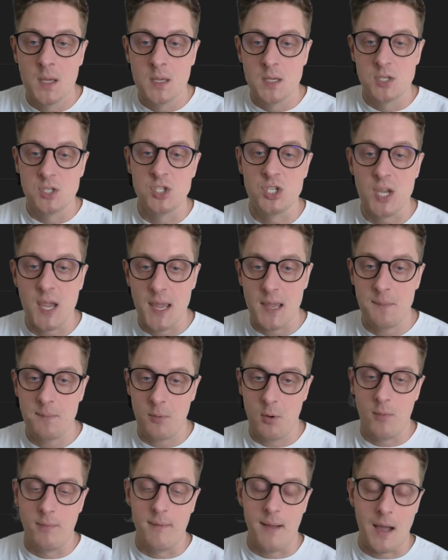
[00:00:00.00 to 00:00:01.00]
shape
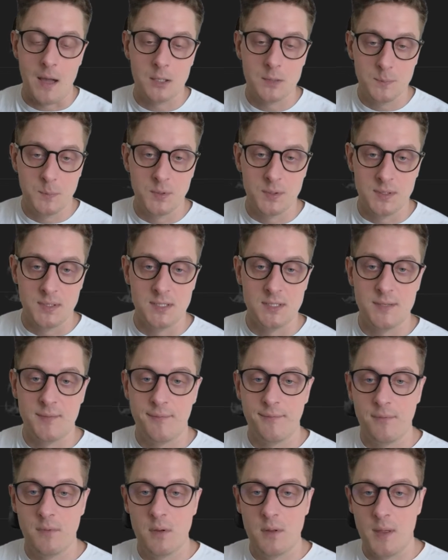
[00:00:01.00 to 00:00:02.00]
of output
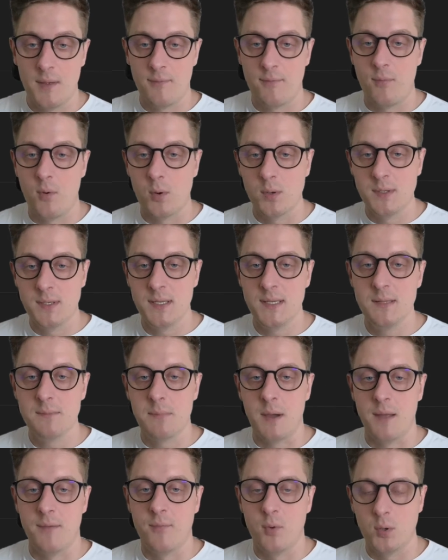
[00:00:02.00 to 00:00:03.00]
is 14
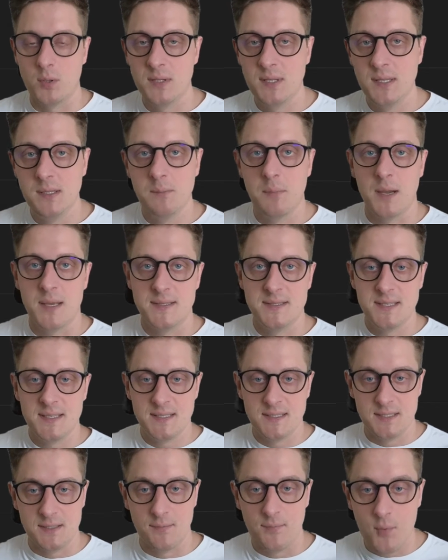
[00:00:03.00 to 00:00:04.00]
by 14 by
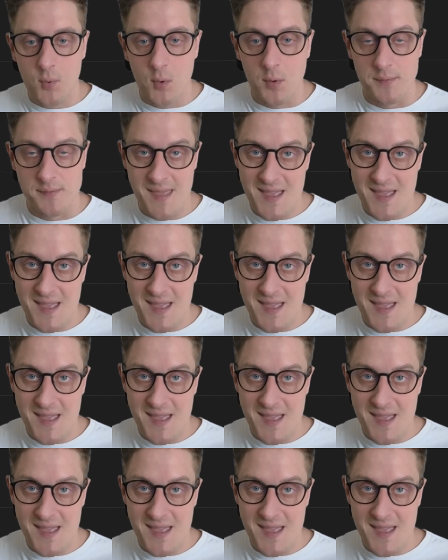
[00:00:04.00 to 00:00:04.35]
64.